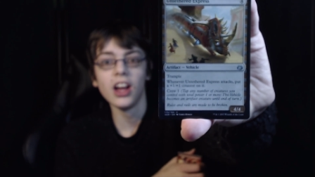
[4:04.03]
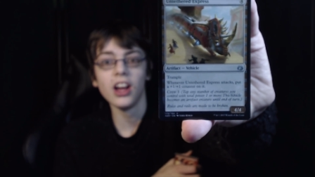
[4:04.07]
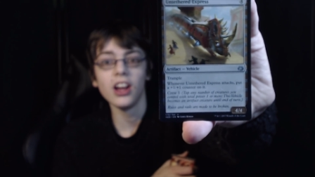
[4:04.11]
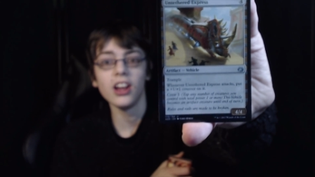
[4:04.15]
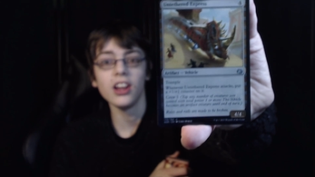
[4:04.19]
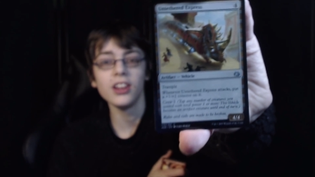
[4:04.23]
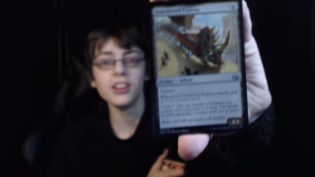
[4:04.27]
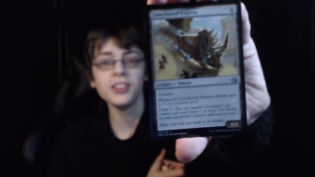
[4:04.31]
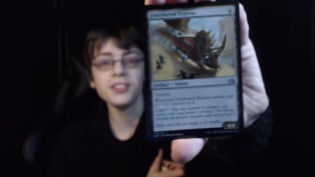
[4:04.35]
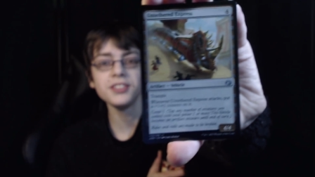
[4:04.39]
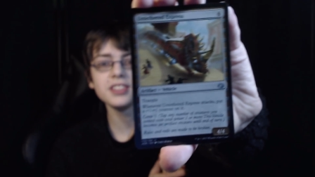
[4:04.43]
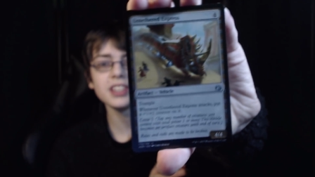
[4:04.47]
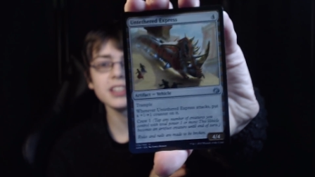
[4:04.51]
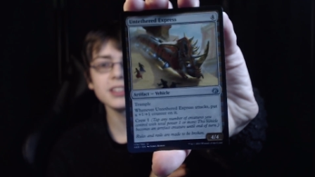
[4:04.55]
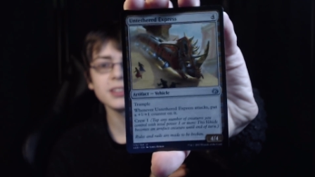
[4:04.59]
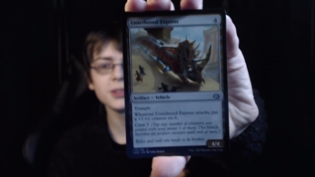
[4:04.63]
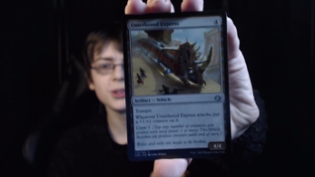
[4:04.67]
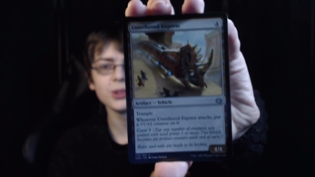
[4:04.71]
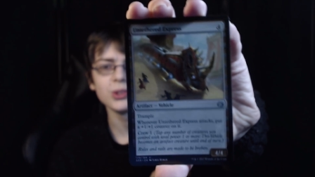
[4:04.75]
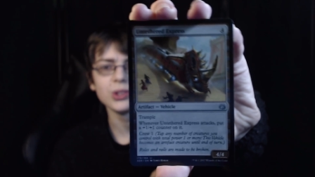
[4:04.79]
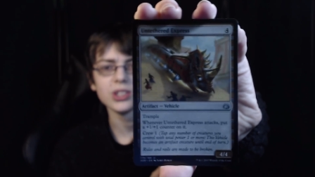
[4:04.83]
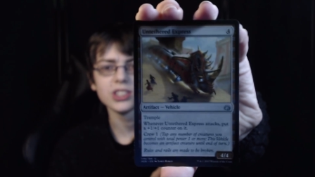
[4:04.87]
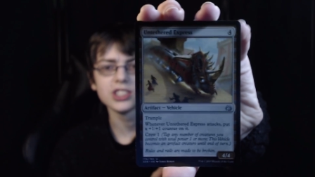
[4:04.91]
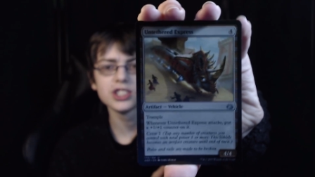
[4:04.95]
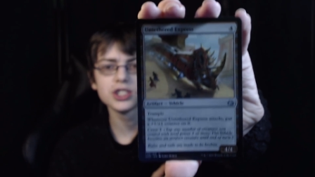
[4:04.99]

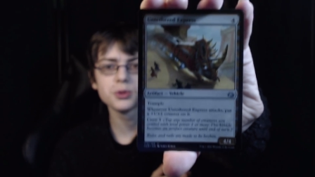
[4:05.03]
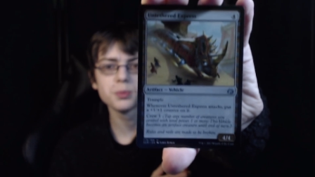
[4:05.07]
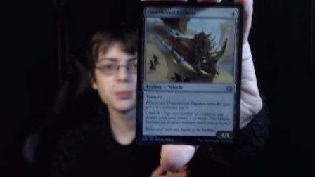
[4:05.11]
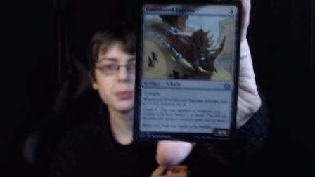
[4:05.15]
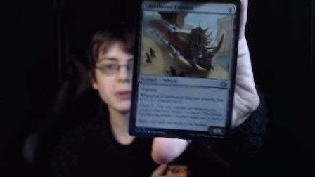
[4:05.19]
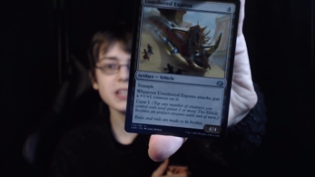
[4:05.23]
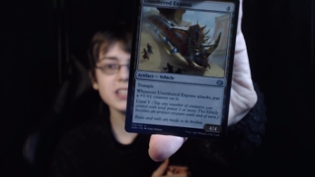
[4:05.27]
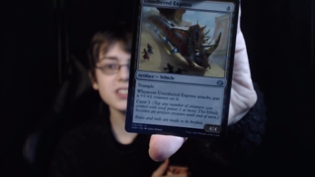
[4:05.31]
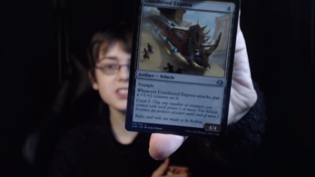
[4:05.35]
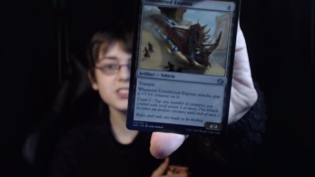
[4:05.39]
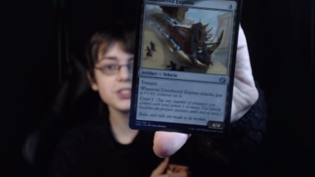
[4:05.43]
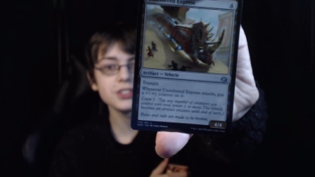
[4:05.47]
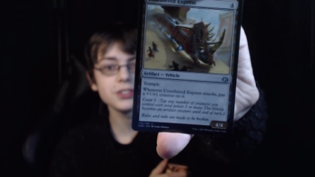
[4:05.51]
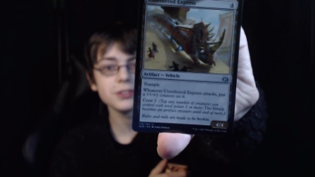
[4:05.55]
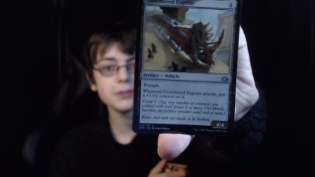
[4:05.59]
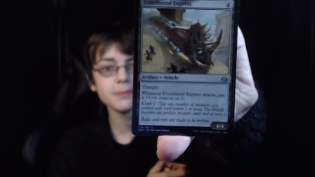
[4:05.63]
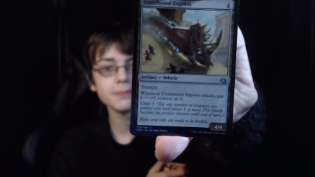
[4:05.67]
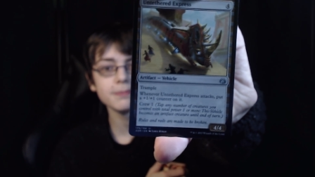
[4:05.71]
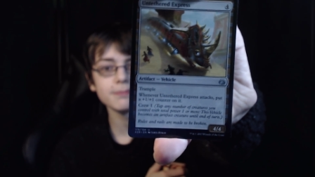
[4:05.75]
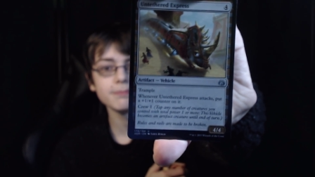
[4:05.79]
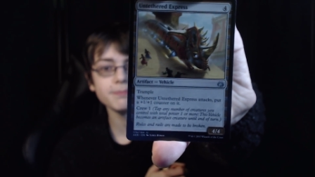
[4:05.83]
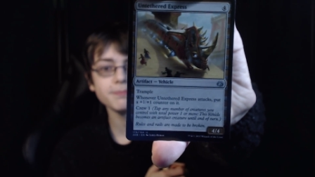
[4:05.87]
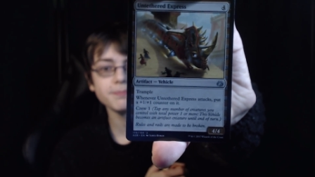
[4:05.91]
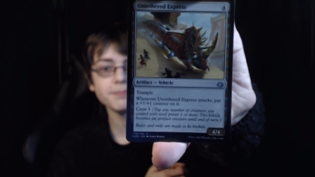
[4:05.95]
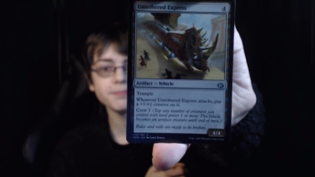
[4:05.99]
Untethered Express,
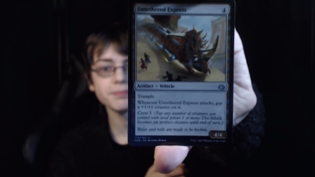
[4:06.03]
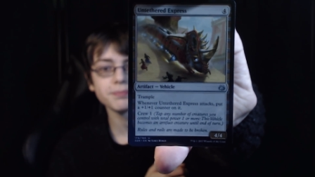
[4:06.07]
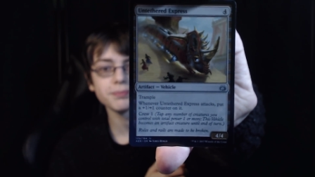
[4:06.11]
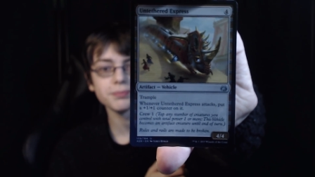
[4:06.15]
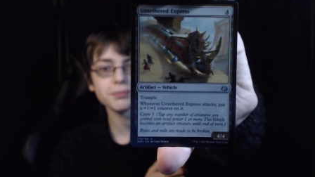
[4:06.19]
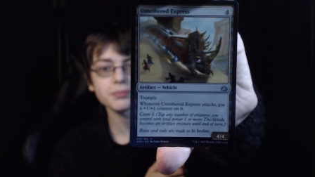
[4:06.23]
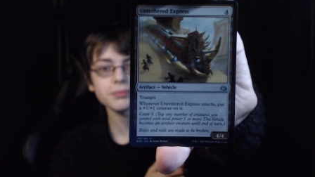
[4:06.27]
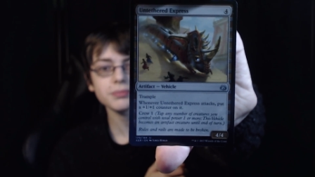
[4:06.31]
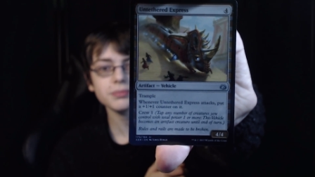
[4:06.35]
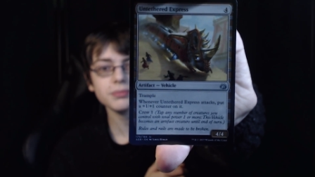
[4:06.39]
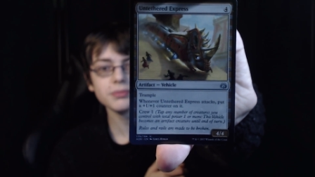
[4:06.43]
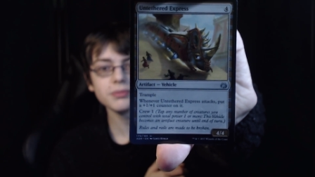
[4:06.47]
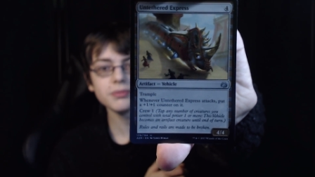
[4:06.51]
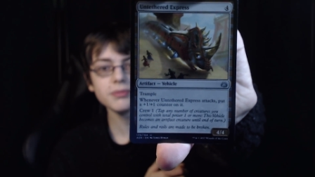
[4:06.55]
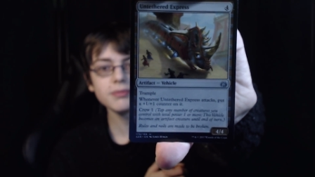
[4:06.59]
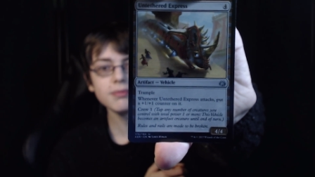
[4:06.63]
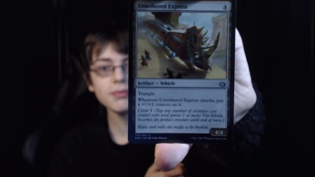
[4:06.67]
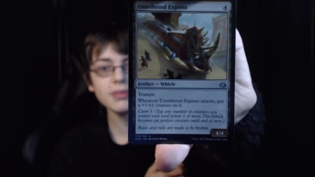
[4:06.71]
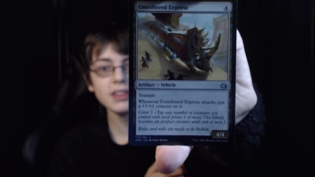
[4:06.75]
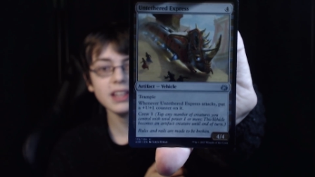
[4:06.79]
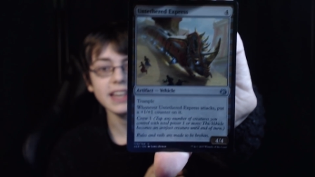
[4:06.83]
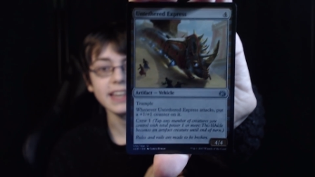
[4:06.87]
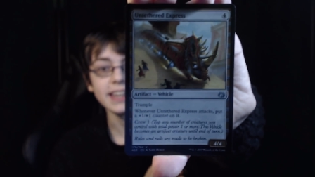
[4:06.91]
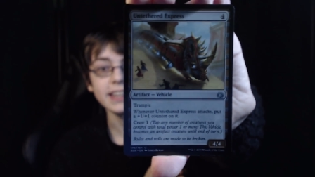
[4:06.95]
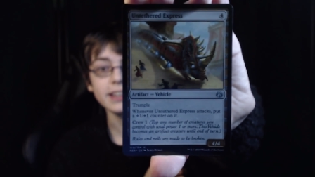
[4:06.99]

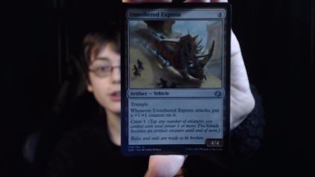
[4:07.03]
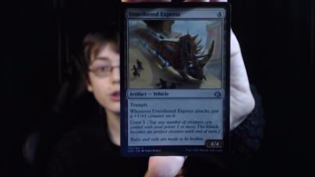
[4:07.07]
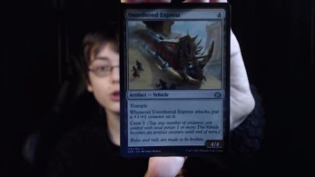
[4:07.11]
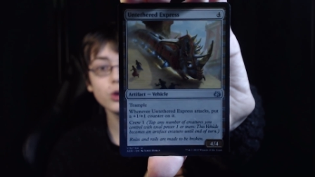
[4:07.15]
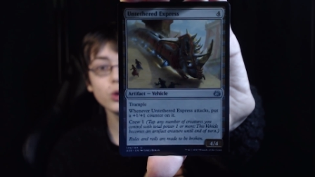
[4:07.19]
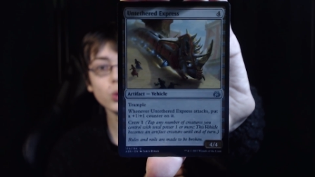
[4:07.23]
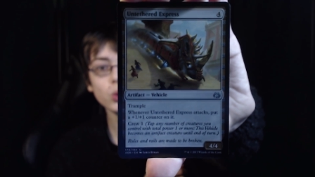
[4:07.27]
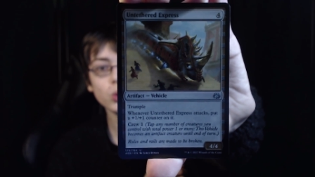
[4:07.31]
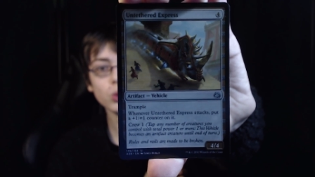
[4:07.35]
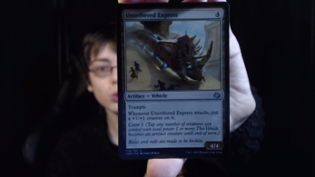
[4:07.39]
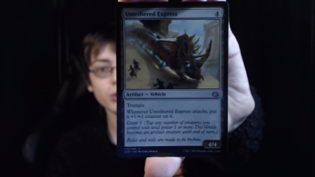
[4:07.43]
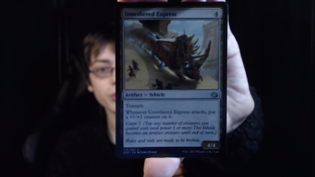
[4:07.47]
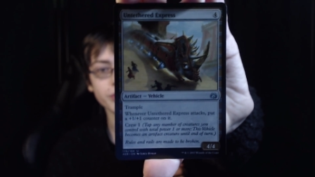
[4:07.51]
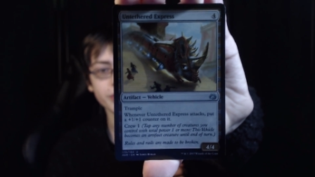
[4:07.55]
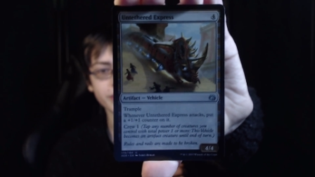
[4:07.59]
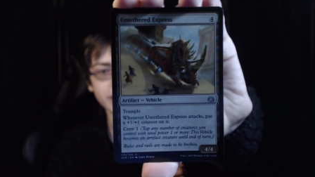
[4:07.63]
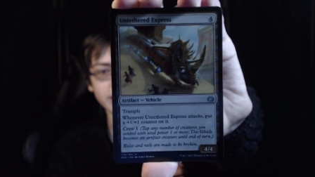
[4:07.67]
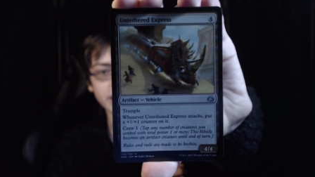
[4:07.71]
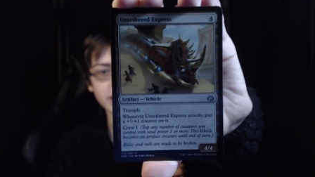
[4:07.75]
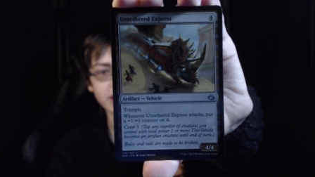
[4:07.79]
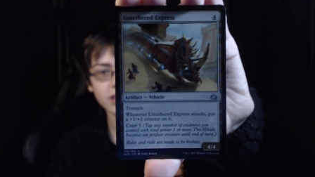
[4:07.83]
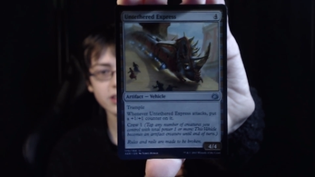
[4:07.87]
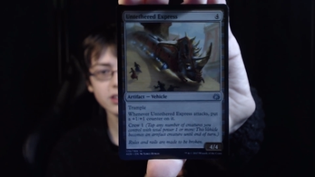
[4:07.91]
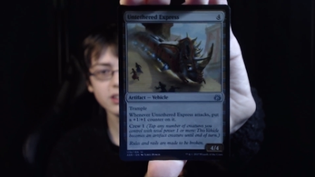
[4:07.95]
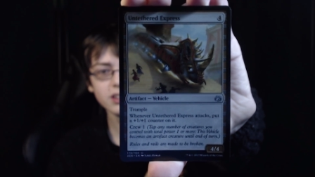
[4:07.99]
a cool
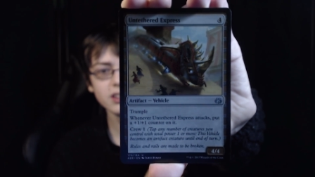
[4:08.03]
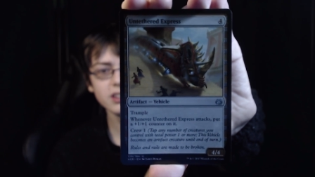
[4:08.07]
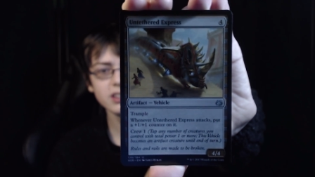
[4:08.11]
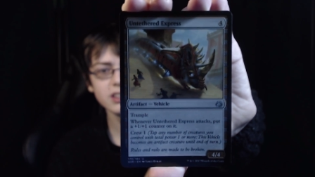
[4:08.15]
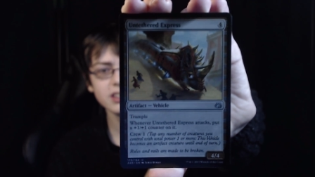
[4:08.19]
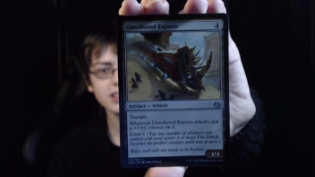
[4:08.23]
vehicle,